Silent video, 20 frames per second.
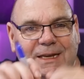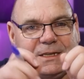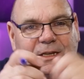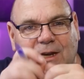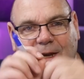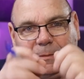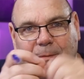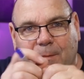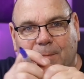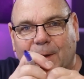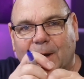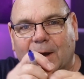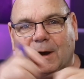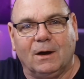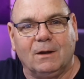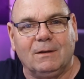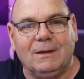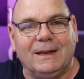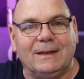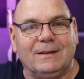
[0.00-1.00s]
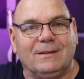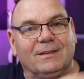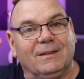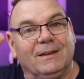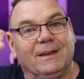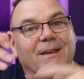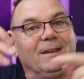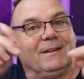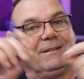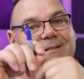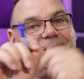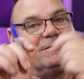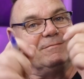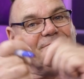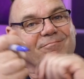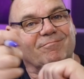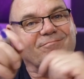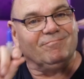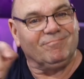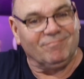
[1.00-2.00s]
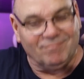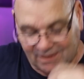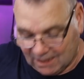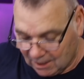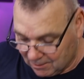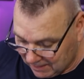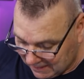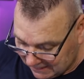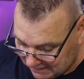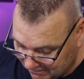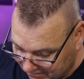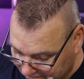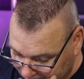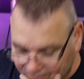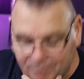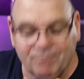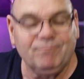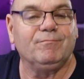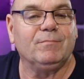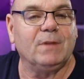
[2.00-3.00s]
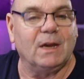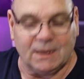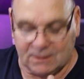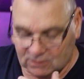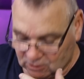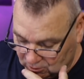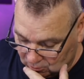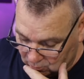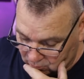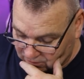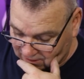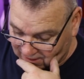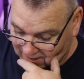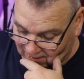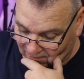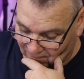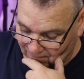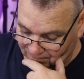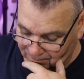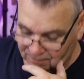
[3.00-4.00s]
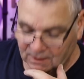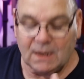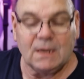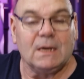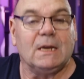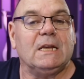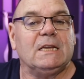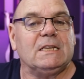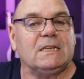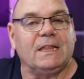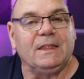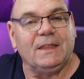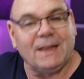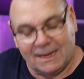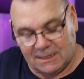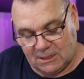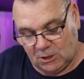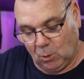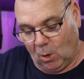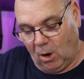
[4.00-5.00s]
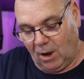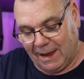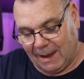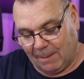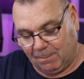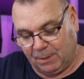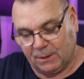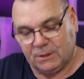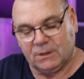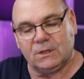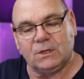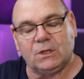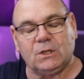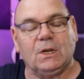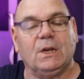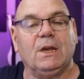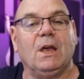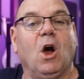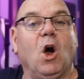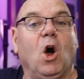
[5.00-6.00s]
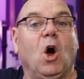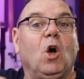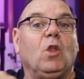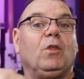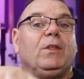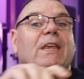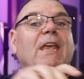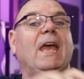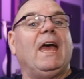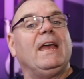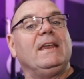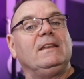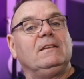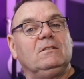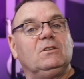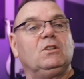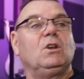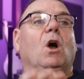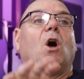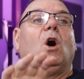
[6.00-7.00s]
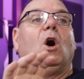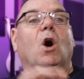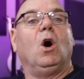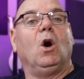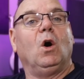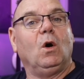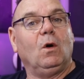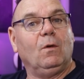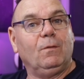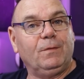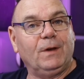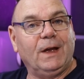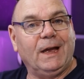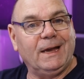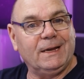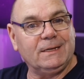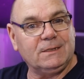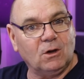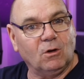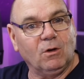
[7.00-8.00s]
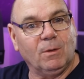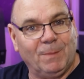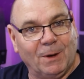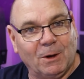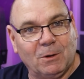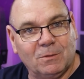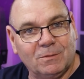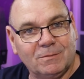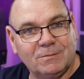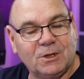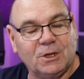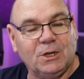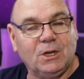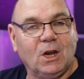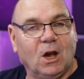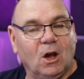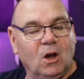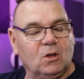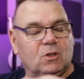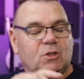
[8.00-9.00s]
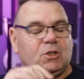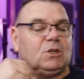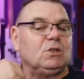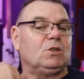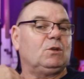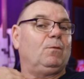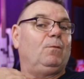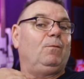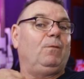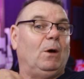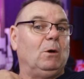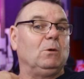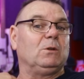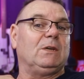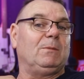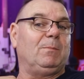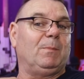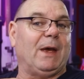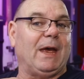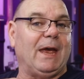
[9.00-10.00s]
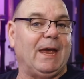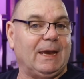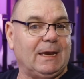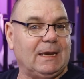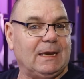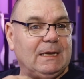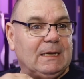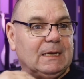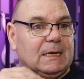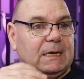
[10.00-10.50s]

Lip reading: your taper bar, lengthen it and go ahead and sort it out. And that's what happens on the end of a dipole. So you can't just fold it back